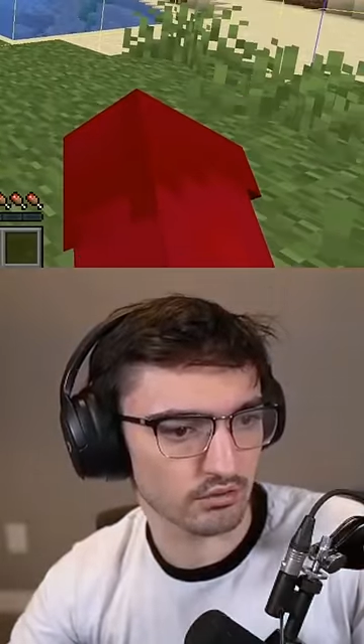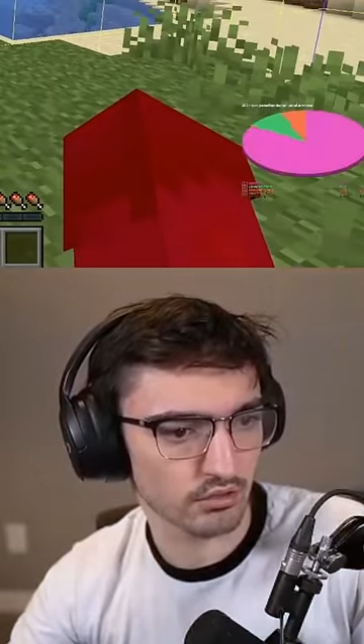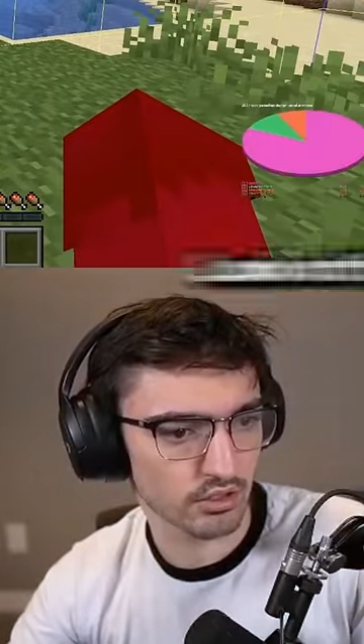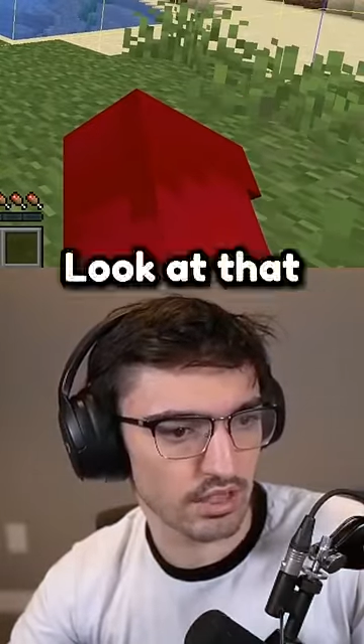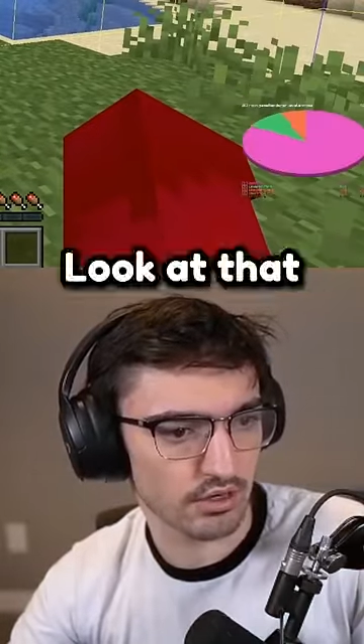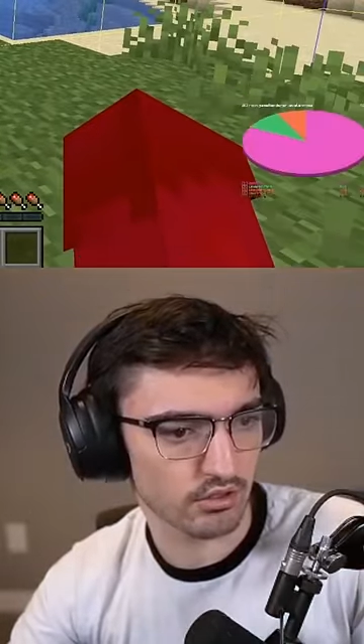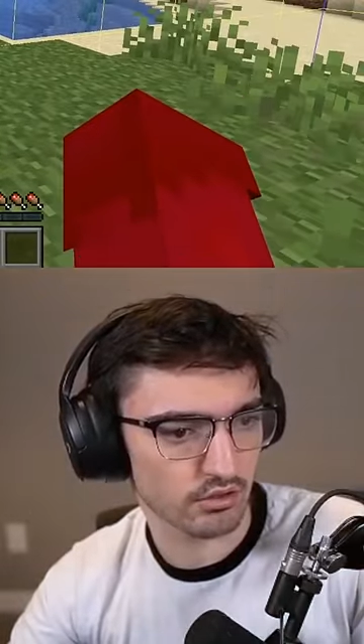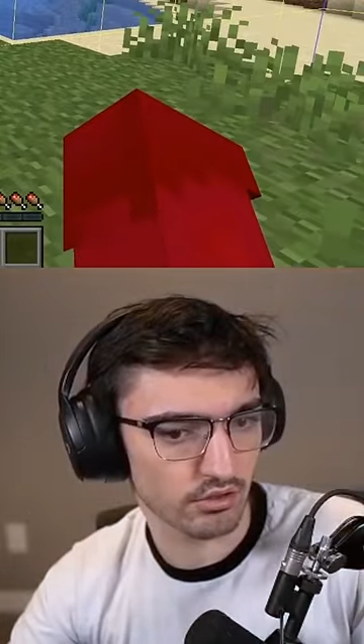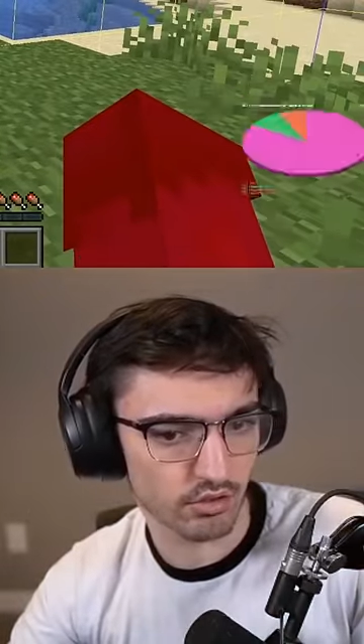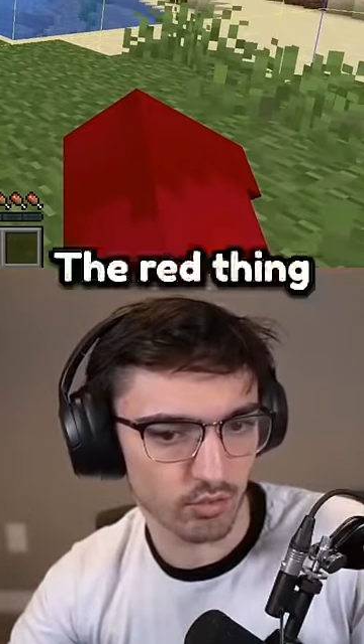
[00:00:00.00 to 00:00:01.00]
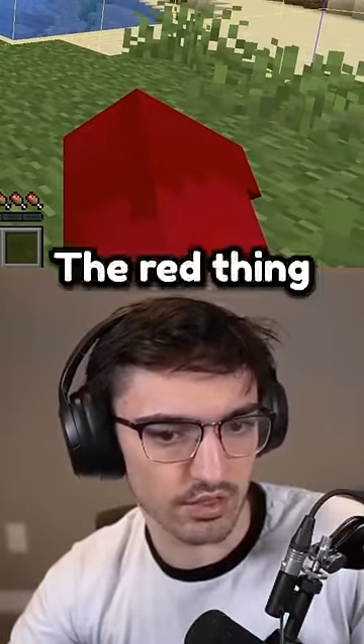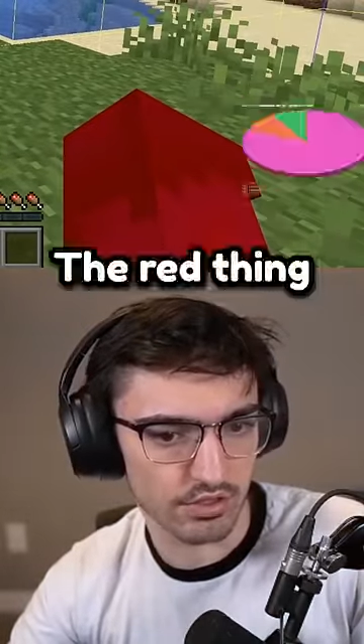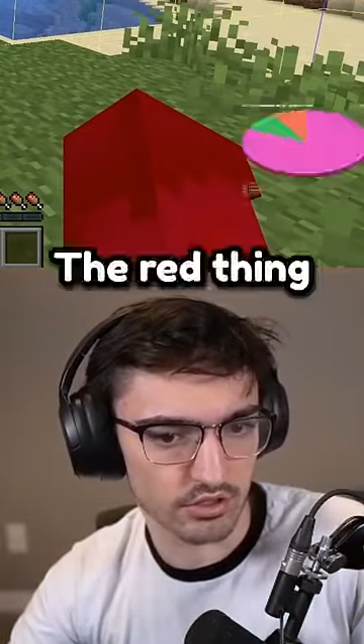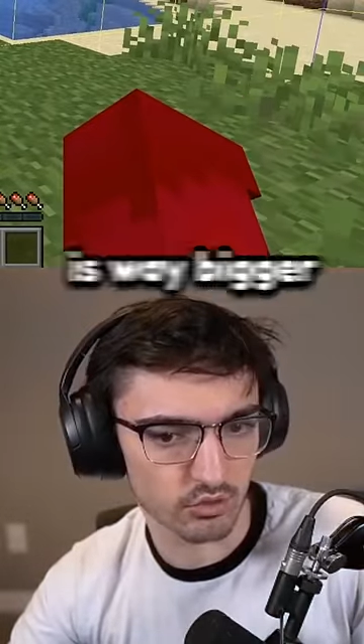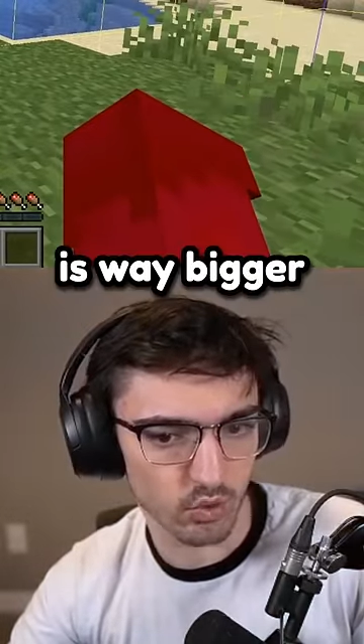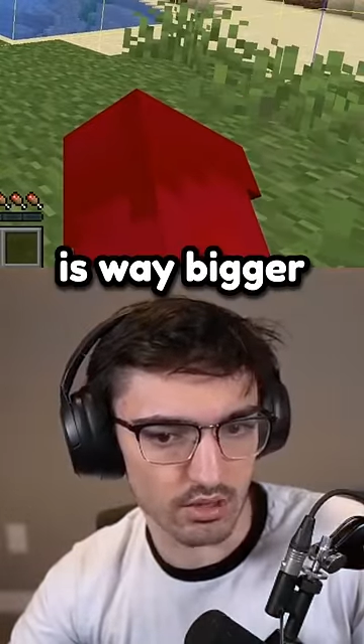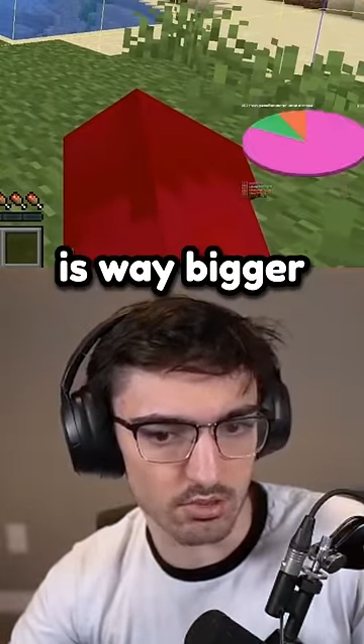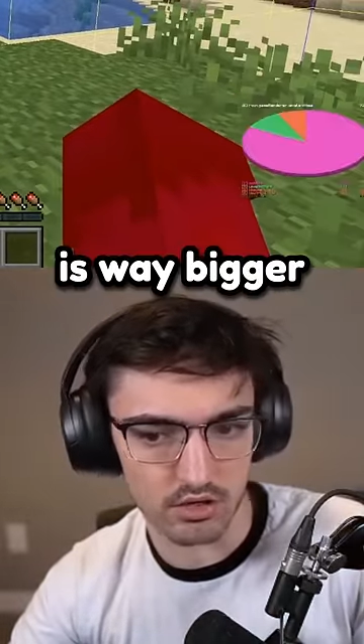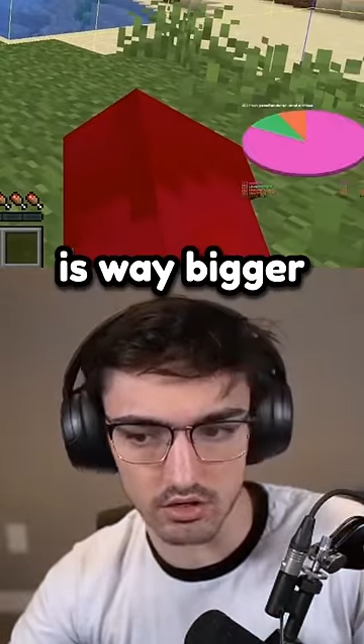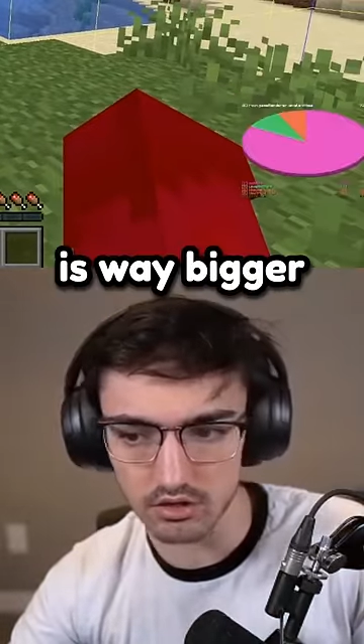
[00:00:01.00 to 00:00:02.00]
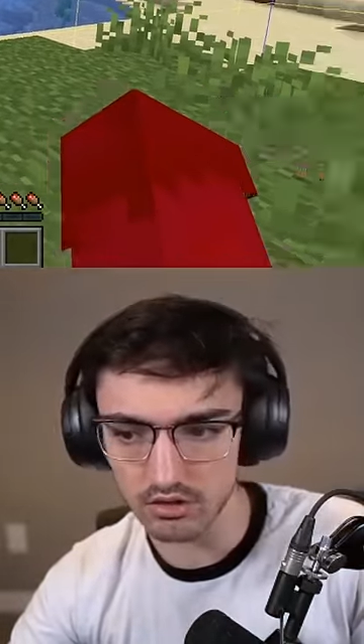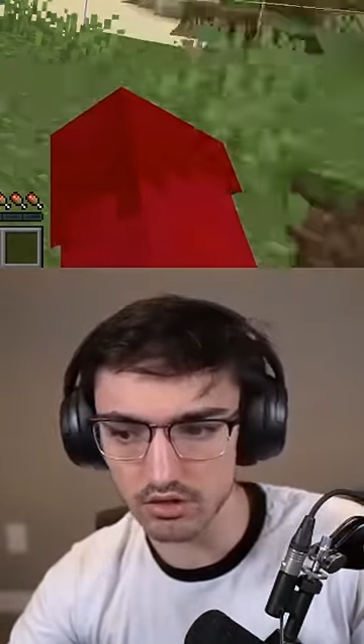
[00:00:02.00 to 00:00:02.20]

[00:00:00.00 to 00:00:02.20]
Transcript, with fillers: Look at that. The red thing is way bigger,